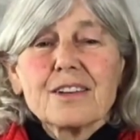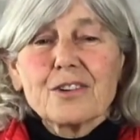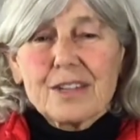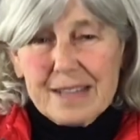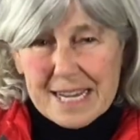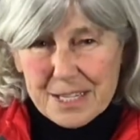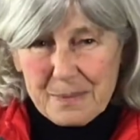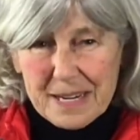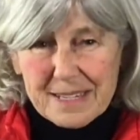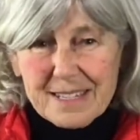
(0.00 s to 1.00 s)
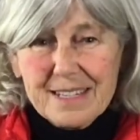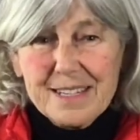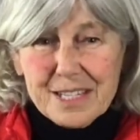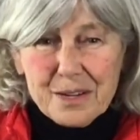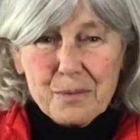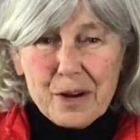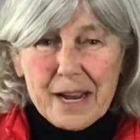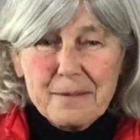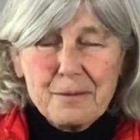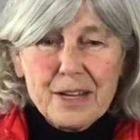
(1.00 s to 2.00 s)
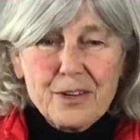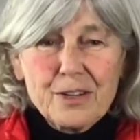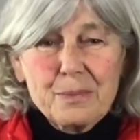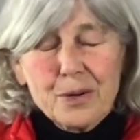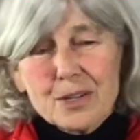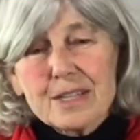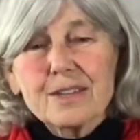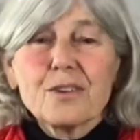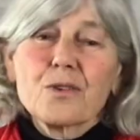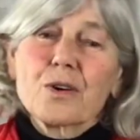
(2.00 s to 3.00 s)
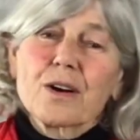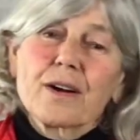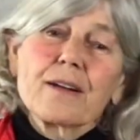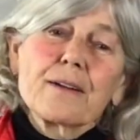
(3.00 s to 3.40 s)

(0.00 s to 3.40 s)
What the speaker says: your classmates in some way, whether in person or